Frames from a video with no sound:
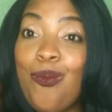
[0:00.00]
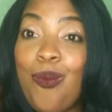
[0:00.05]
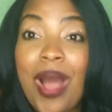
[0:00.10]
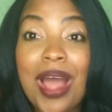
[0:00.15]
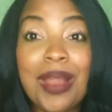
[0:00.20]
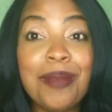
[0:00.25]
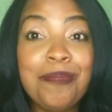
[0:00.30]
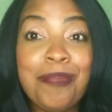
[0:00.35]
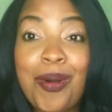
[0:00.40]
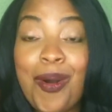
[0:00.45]

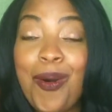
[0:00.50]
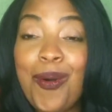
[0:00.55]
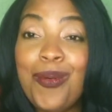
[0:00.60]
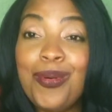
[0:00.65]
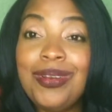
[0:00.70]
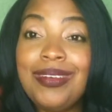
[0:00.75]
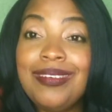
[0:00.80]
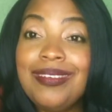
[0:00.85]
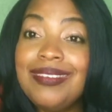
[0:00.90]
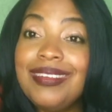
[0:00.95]
1
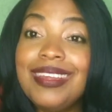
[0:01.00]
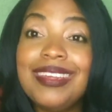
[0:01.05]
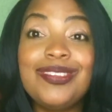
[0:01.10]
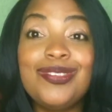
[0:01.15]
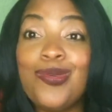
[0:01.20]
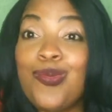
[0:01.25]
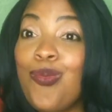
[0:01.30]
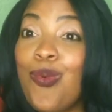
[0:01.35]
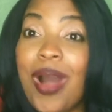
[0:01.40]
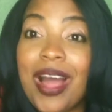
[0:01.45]
pound
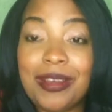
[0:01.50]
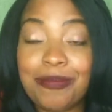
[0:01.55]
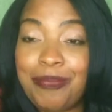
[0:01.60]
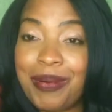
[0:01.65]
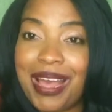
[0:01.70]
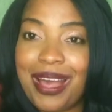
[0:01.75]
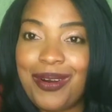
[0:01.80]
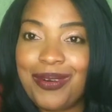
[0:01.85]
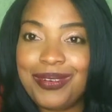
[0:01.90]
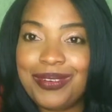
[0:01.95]
is
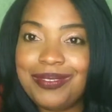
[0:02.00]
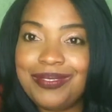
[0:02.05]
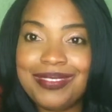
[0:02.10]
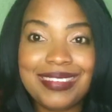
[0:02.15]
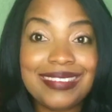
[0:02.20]
1 pound,